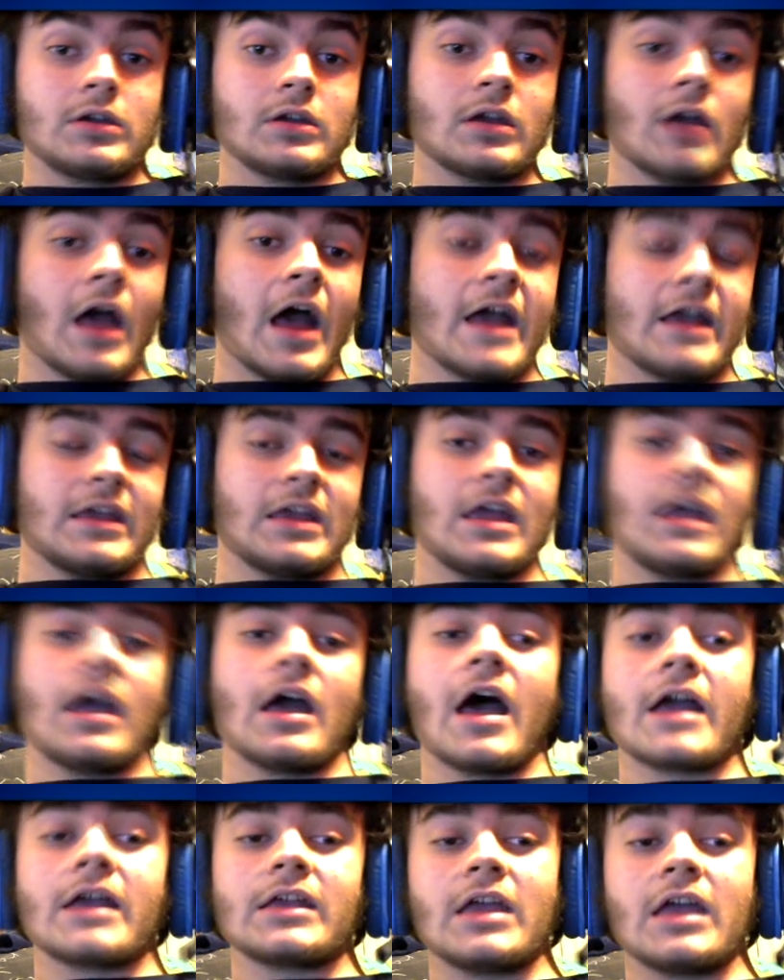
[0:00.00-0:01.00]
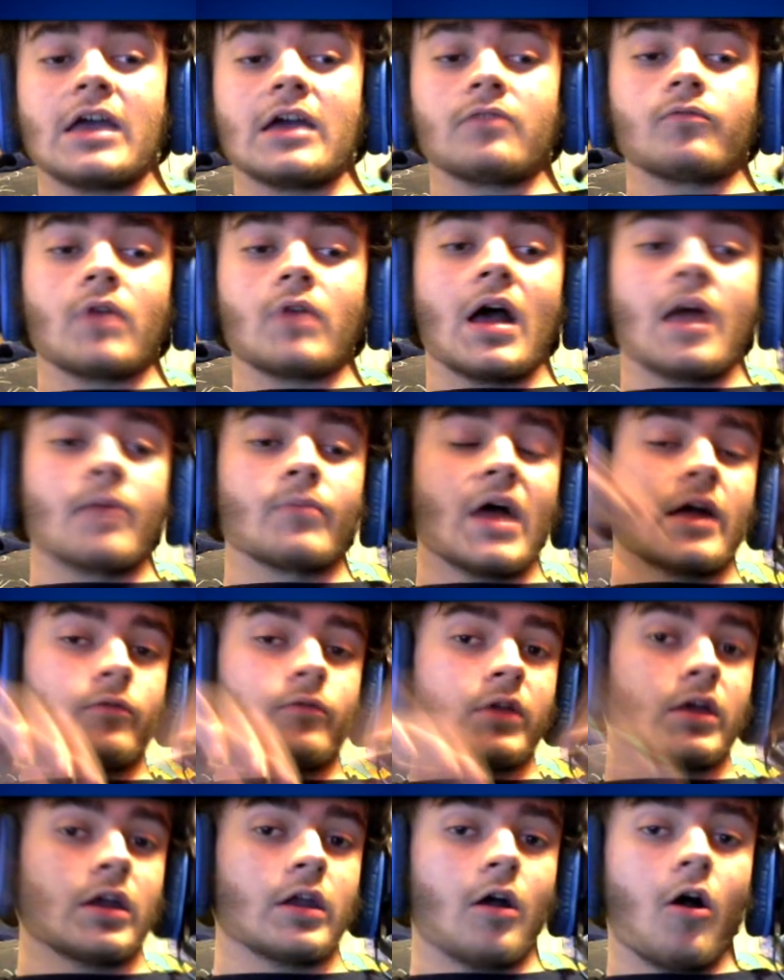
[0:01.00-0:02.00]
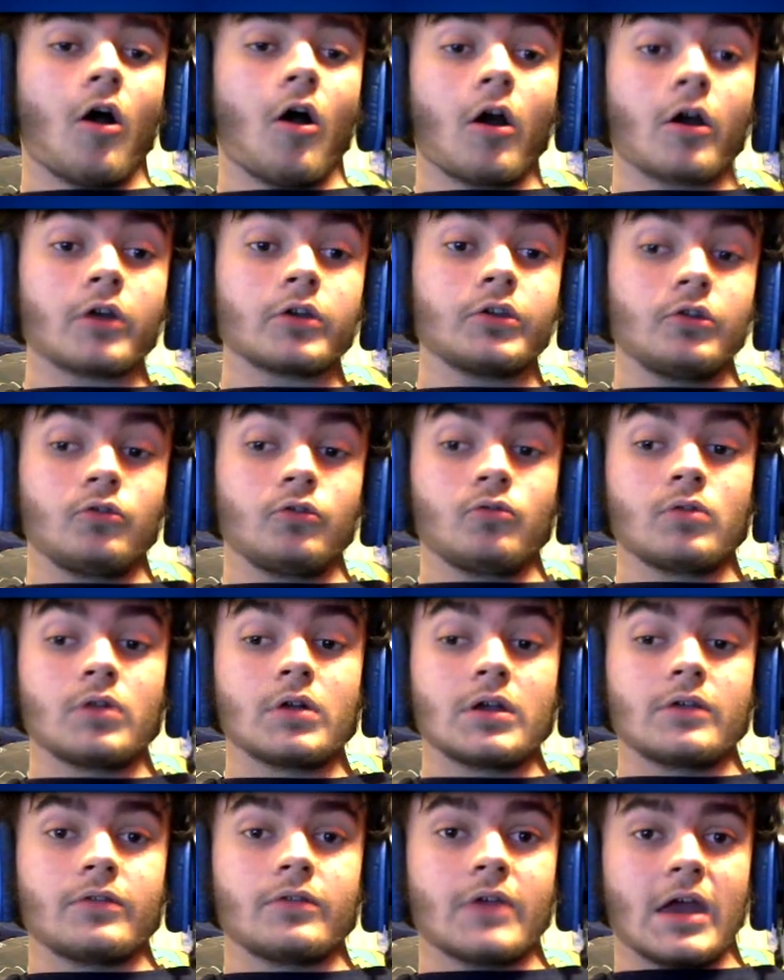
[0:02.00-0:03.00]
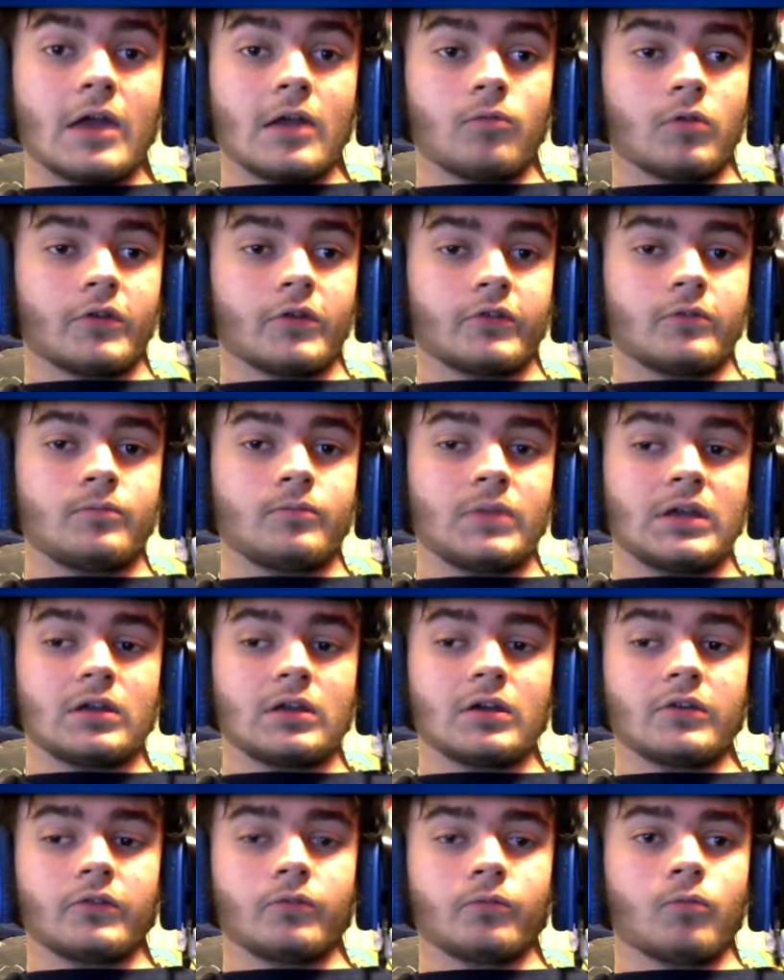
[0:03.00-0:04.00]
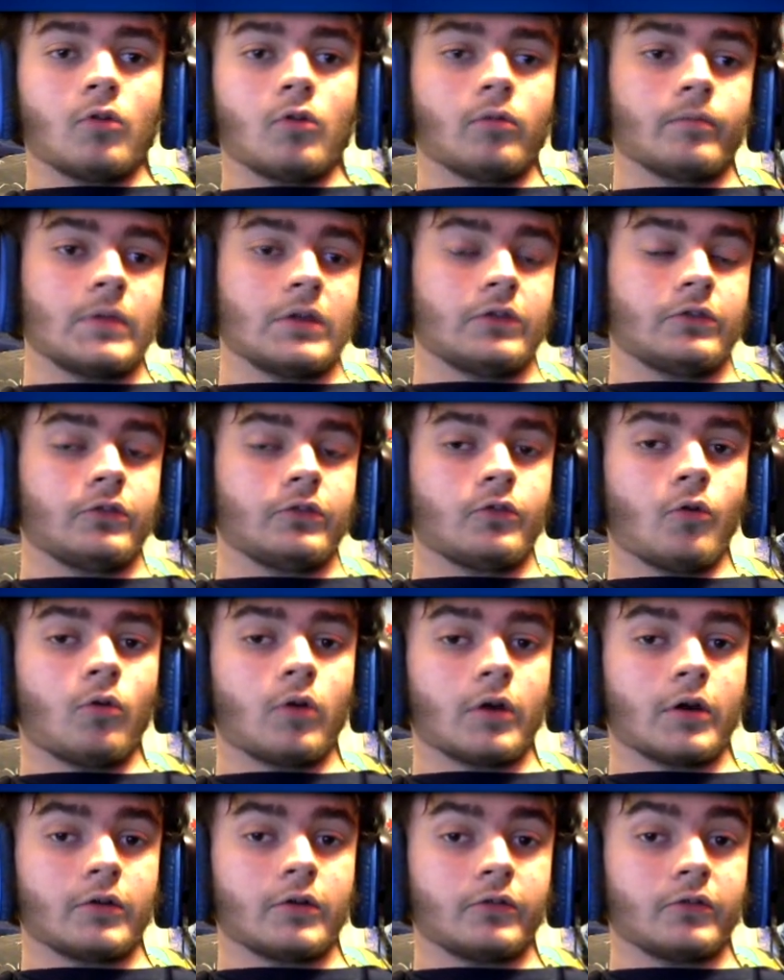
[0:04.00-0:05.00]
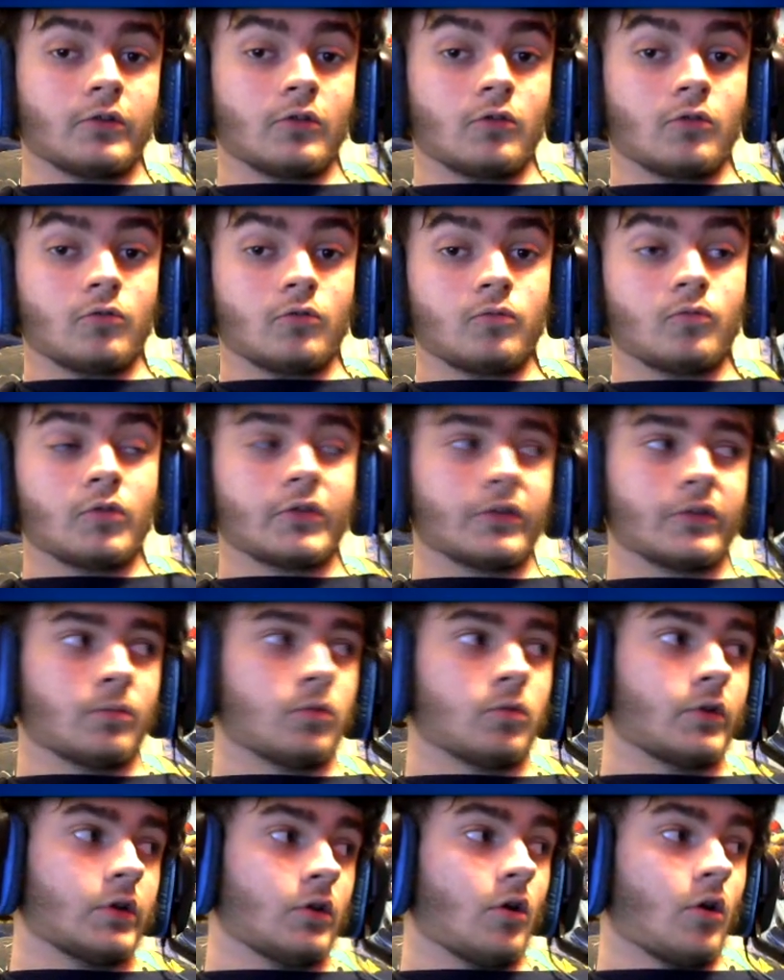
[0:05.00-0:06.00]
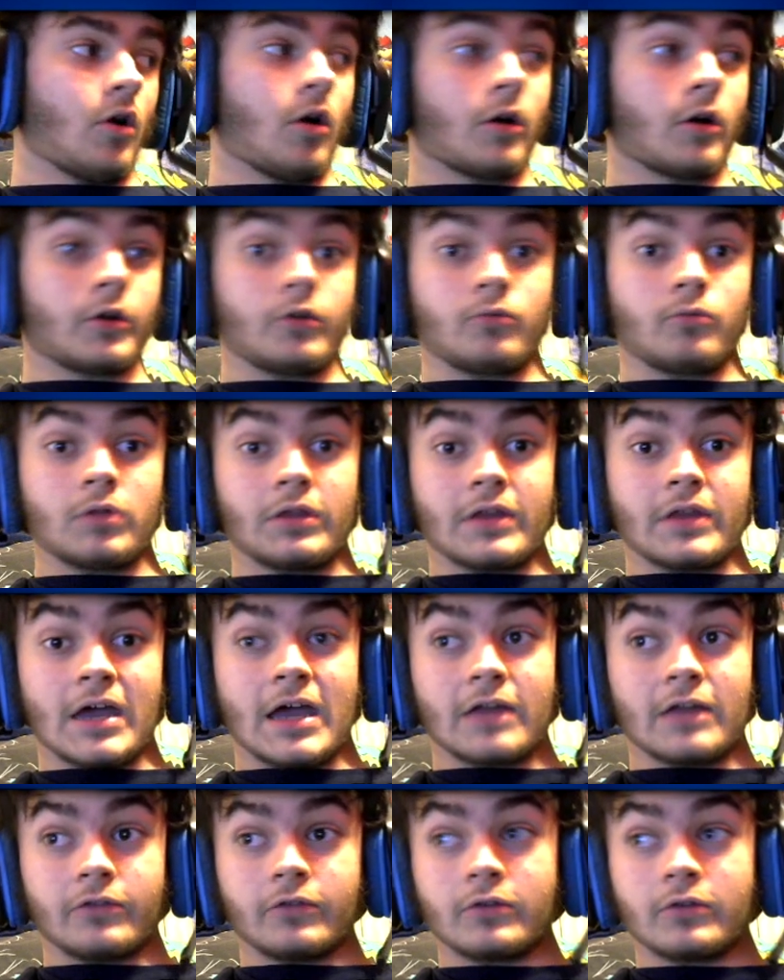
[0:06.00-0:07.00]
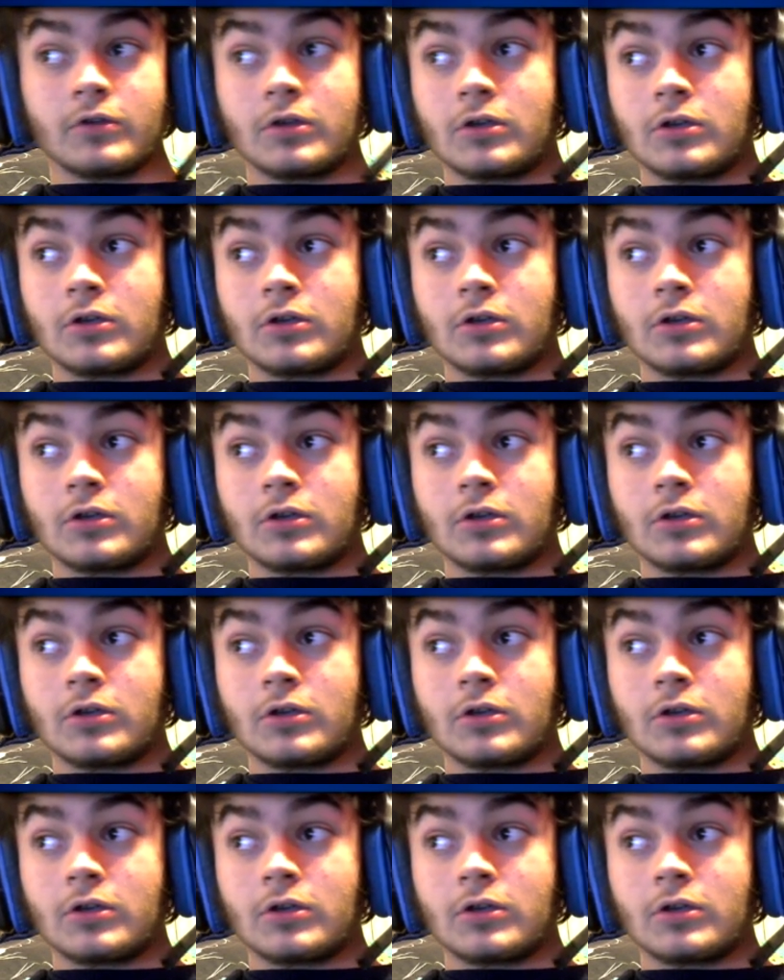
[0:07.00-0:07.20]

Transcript: I'm not gonna argue that it wasn't because, well, it's Dora, so what's the point in arguing that?